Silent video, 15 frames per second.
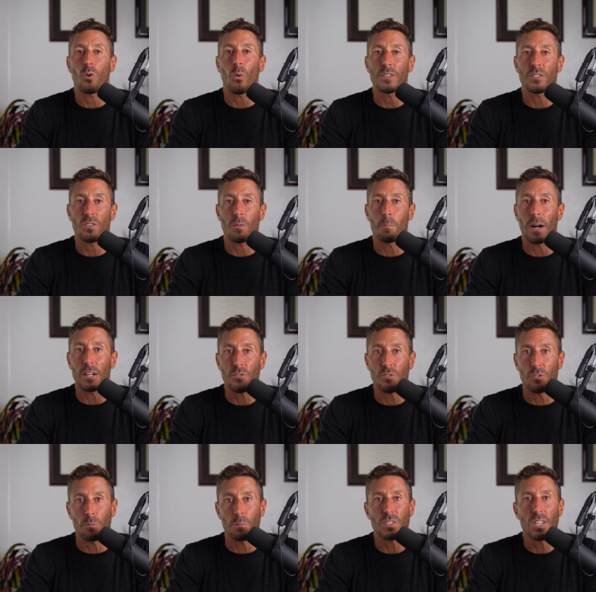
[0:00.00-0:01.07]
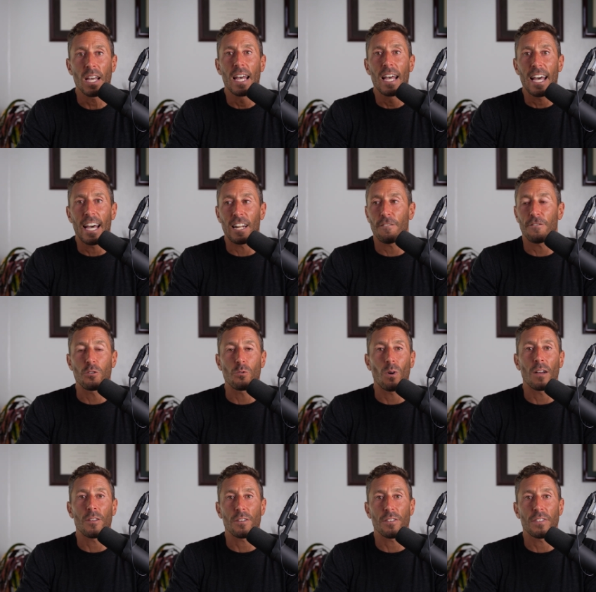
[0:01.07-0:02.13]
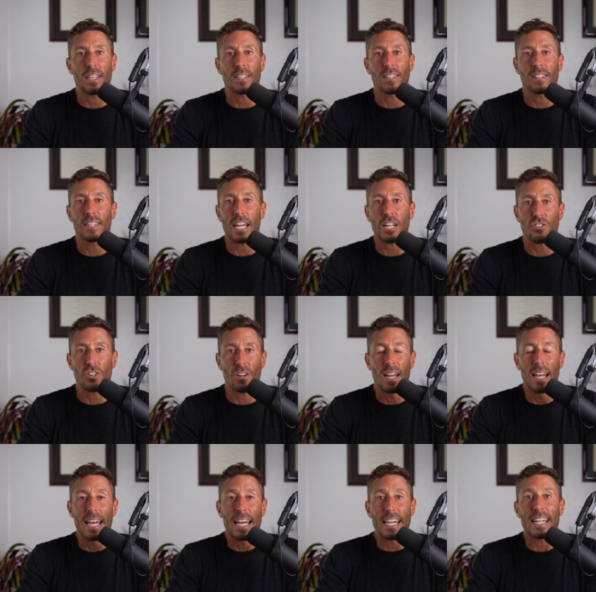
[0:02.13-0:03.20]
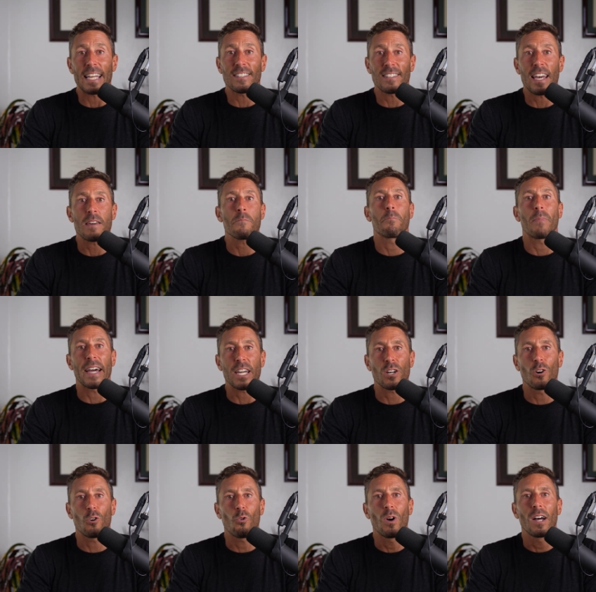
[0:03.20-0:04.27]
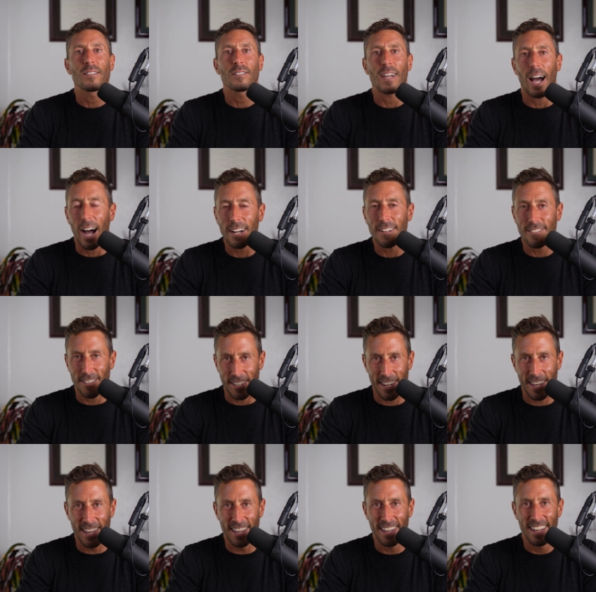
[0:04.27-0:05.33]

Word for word: in oyster mushrooms and a few other things in nature. It is a mycotoxin.